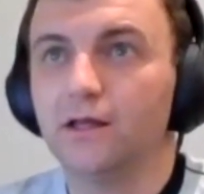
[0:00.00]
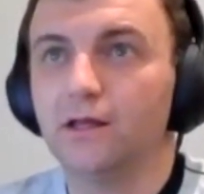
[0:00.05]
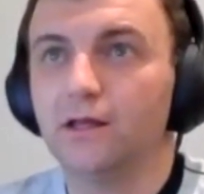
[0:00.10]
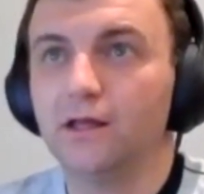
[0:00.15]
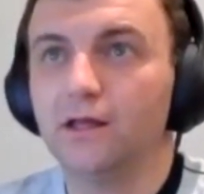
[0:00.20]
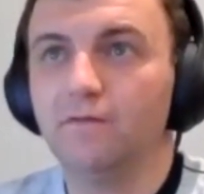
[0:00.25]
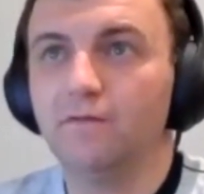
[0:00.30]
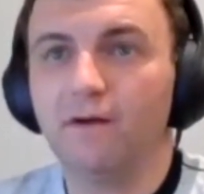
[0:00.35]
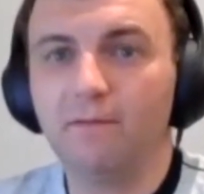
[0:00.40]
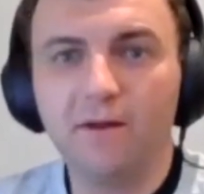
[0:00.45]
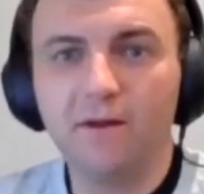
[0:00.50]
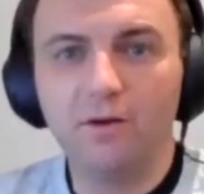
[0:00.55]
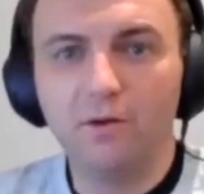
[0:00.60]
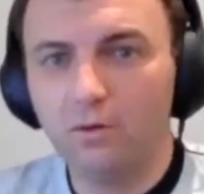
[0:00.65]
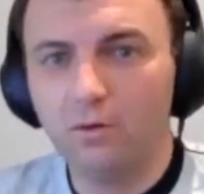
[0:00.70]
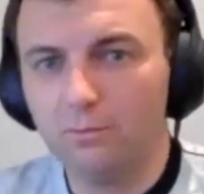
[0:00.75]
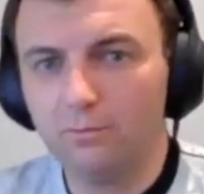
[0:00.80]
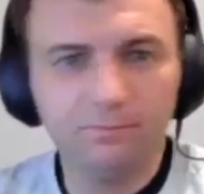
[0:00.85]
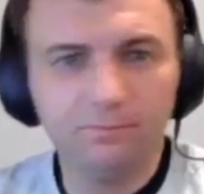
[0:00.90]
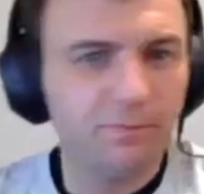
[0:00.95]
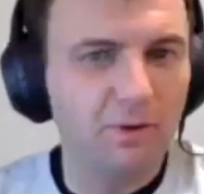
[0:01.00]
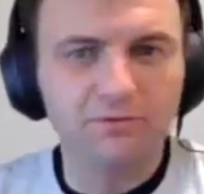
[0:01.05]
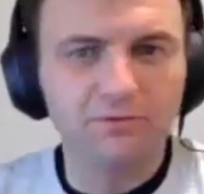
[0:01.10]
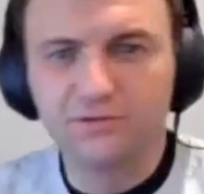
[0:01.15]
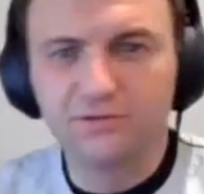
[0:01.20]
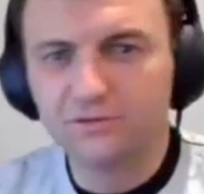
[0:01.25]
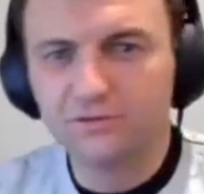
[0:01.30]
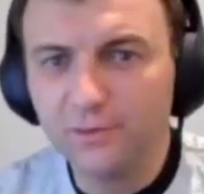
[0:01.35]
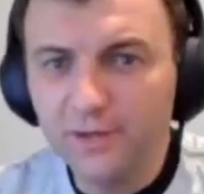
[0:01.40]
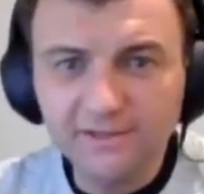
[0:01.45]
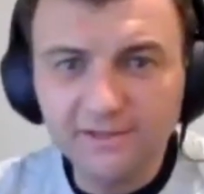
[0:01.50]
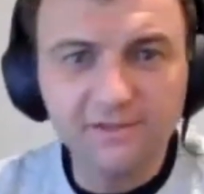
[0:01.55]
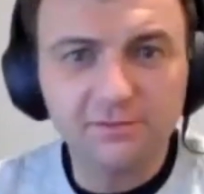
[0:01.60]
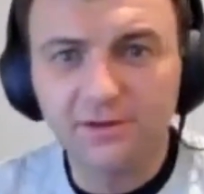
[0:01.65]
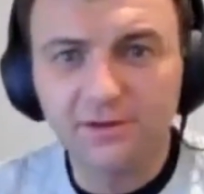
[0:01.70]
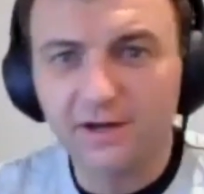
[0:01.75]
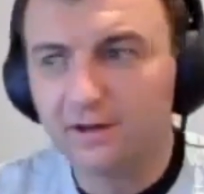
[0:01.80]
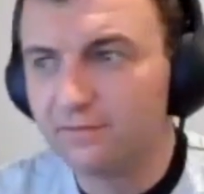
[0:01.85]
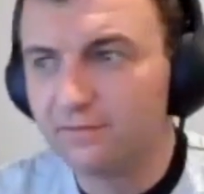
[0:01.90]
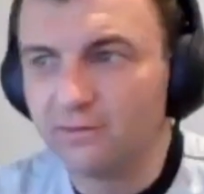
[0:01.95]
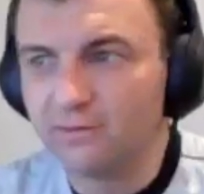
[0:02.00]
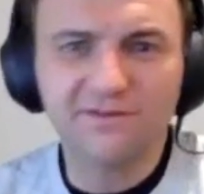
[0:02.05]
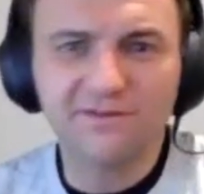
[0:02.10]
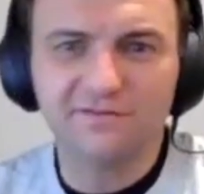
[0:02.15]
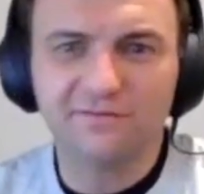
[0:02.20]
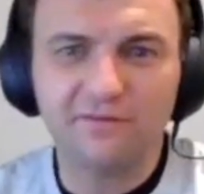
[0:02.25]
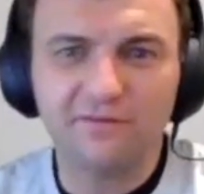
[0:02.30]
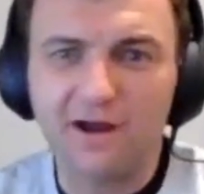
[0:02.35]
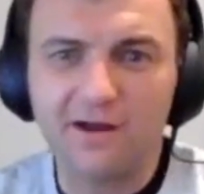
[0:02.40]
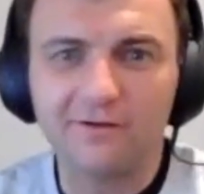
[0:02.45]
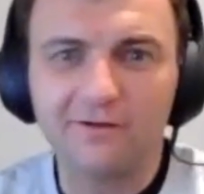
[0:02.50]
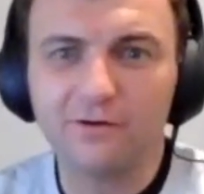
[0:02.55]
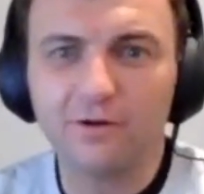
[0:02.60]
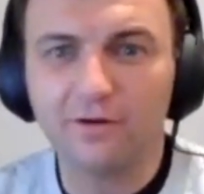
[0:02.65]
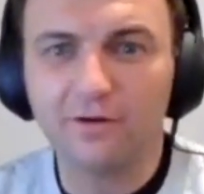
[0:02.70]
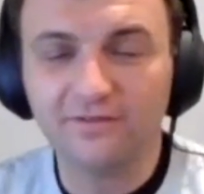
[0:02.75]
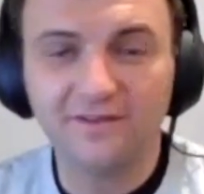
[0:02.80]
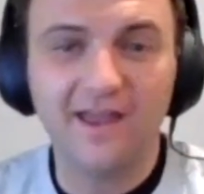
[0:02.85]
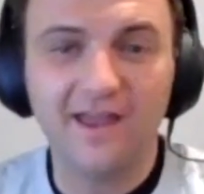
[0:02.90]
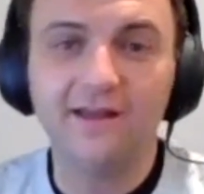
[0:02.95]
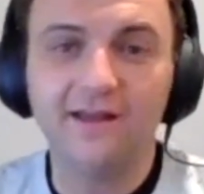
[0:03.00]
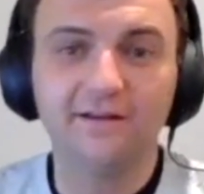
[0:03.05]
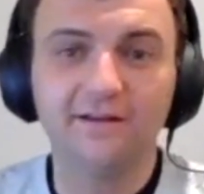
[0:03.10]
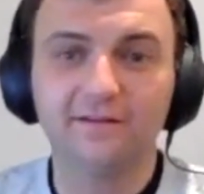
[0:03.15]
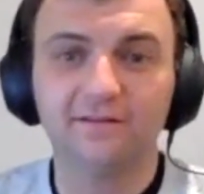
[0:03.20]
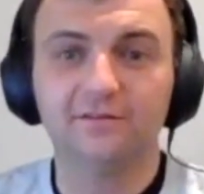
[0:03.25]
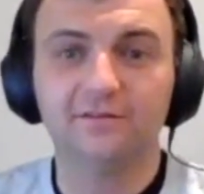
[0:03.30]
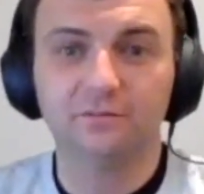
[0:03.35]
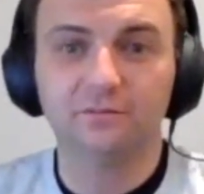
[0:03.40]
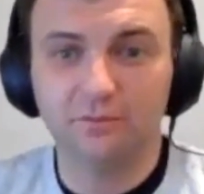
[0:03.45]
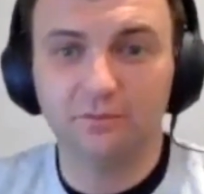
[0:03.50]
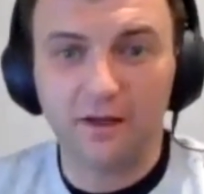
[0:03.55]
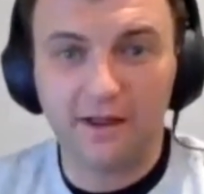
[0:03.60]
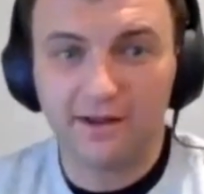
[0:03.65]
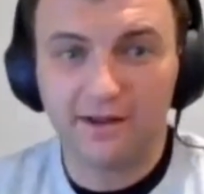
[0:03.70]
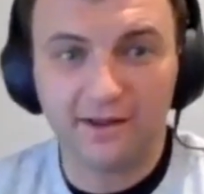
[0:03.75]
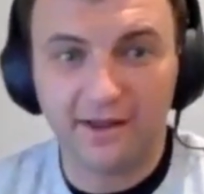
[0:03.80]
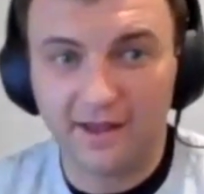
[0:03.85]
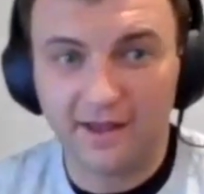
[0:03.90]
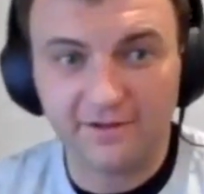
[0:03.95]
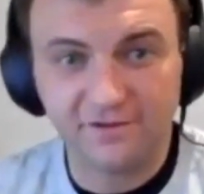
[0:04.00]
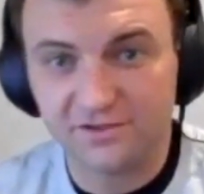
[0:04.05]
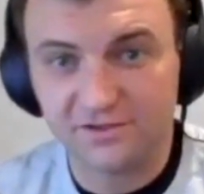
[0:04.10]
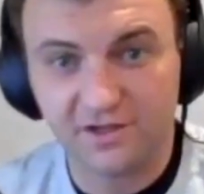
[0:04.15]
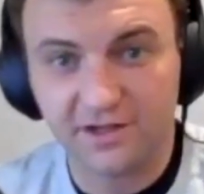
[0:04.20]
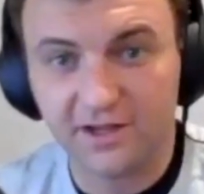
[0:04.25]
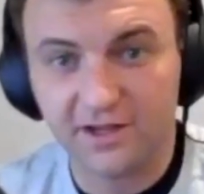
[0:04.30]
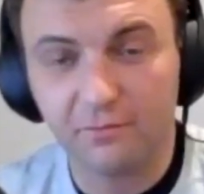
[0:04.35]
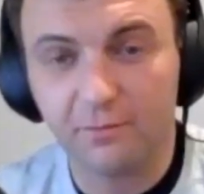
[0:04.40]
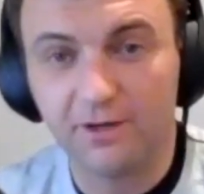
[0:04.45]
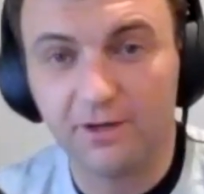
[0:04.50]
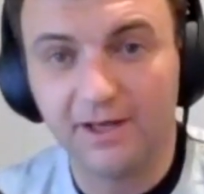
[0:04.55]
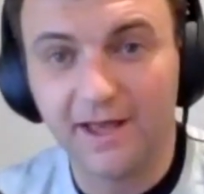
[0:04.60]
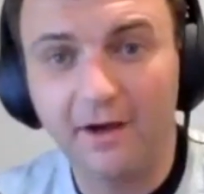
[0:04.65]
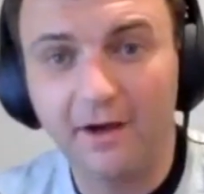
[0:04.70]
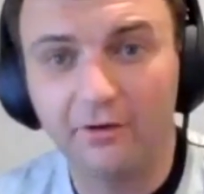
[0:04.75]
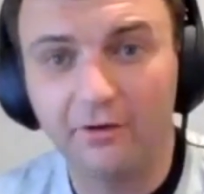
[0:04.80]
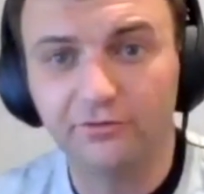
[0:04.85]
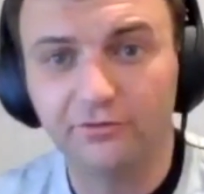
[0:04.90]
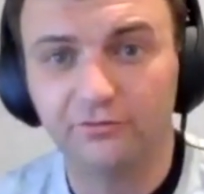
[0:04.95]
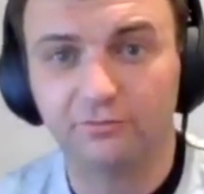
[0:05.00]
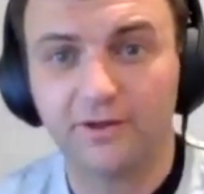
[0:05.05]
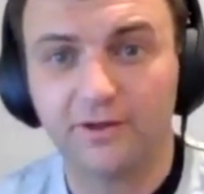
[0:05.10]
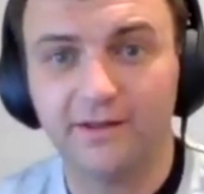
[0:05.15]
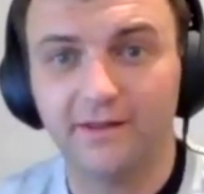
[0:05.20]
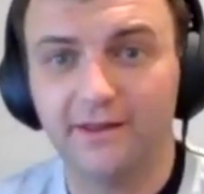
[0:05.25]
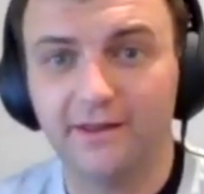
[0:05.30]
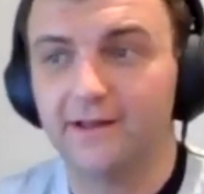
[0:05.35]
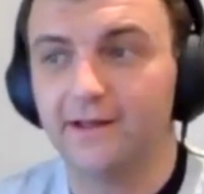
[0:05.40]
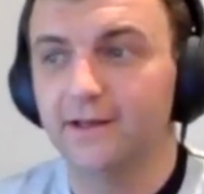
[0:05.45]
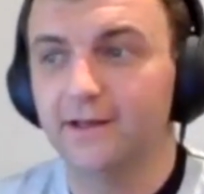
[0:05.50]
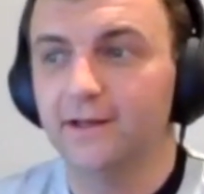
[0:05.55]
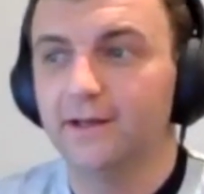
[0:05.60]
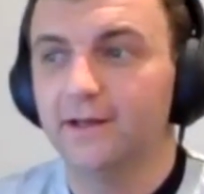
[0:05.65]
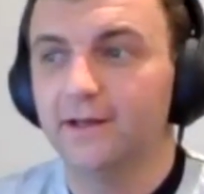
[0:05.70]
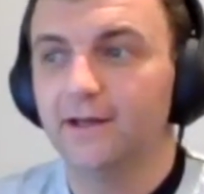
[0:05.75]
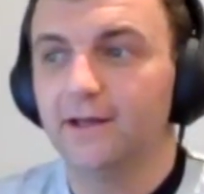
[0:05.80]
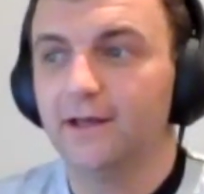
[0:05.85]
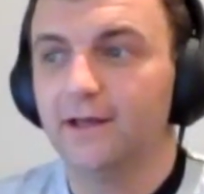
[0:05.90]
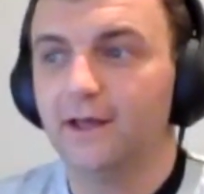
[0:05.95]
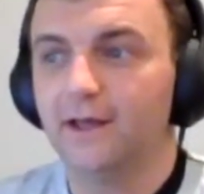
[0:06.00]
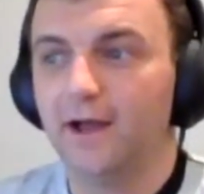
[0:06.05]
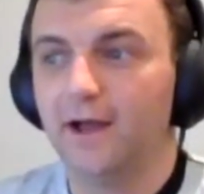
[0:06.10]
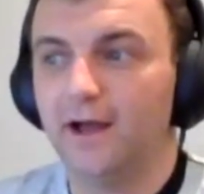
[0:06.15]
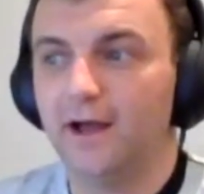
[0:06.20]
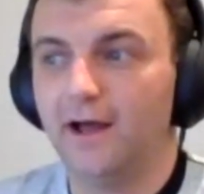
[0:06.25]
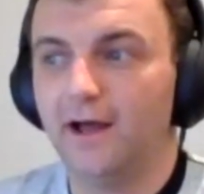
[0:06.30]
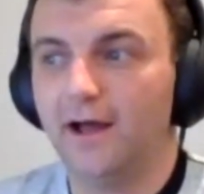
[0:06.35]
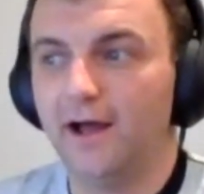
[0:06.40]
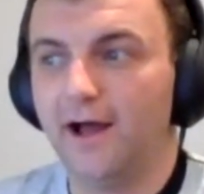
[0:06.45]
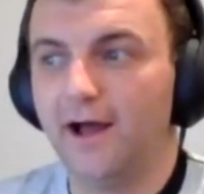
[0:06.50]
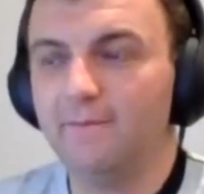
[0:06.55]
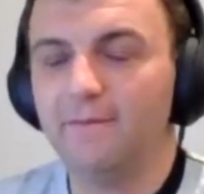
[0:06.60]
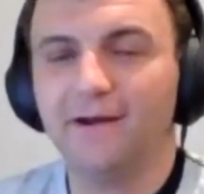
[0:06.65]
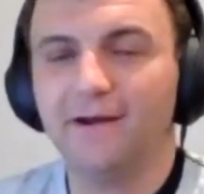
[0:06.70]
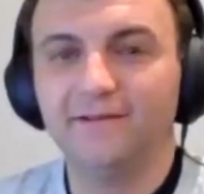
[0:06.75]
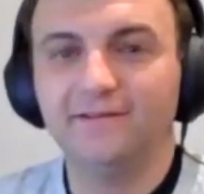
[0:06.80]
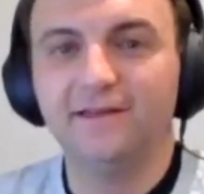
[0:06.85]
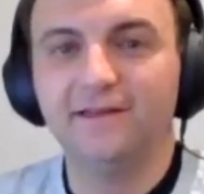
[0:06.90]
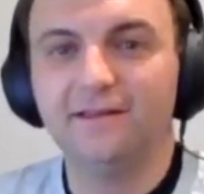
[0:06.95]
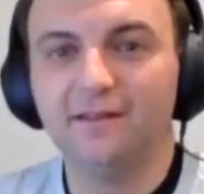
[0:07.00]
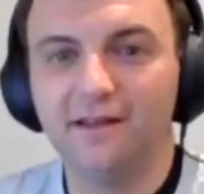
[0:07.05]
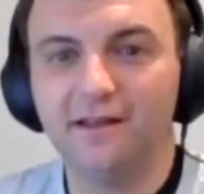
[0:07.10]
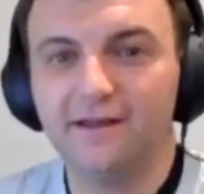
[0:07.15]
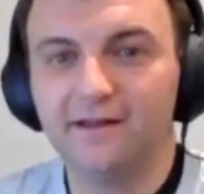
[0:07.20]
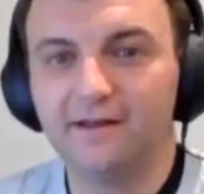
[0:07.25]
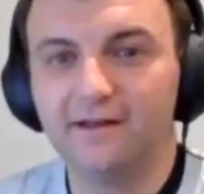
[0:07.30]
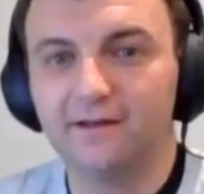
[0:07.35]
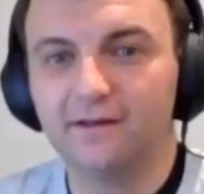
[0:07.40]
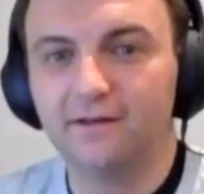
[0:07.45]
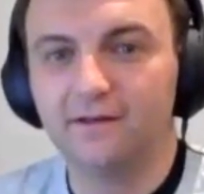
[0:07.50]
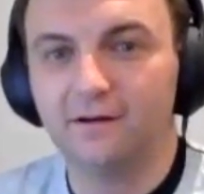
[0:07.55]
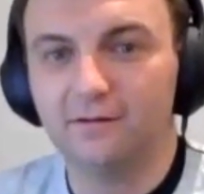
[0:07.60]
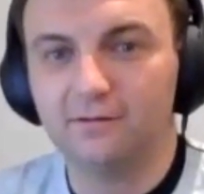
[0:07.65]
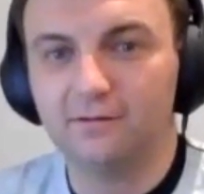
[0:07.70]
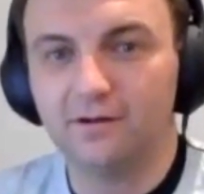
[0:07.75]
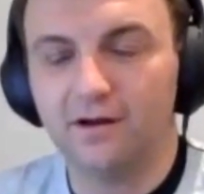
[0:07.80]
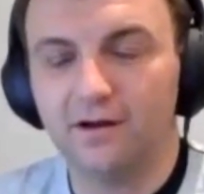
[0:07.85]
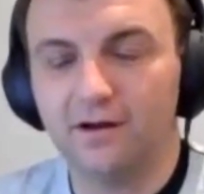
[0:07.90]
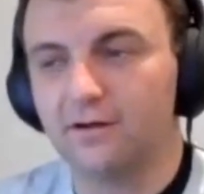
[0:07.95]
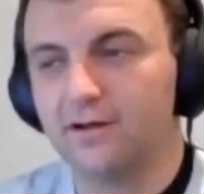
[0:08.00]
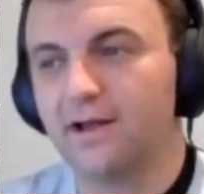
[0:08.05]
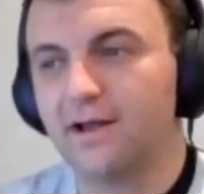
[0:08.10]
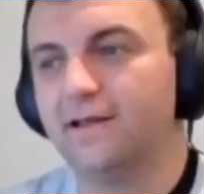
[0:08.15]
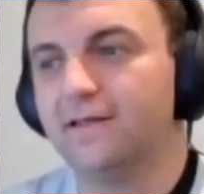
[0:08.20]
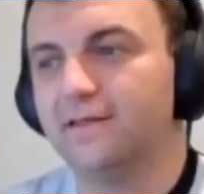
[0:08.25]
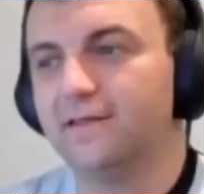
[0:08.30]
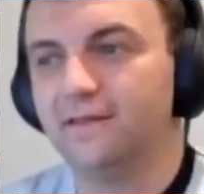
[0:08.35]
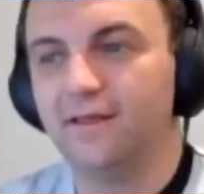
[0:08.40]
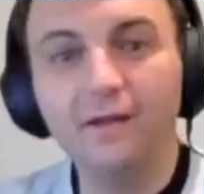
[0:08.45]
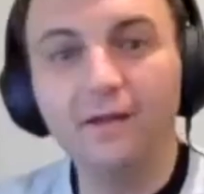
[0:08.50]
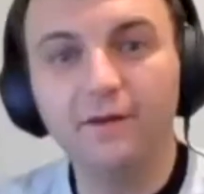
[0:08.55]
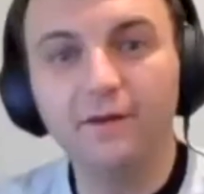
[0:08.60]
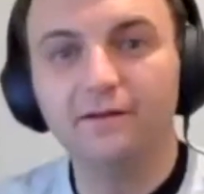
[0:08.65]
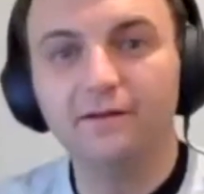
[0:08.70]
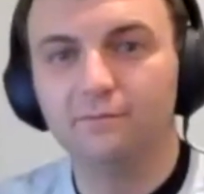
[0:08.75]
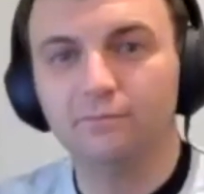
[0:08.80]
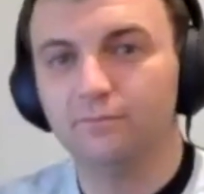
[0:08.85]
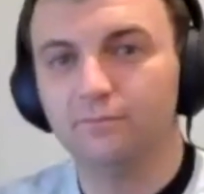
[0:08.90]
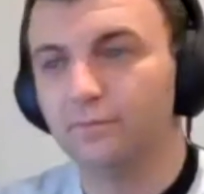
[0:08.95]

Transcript: if I'm at home posting tweets and whatever, I'm just firing off takes, like just like everybody else, right? Like, I might say like, you know, oh, God damn it,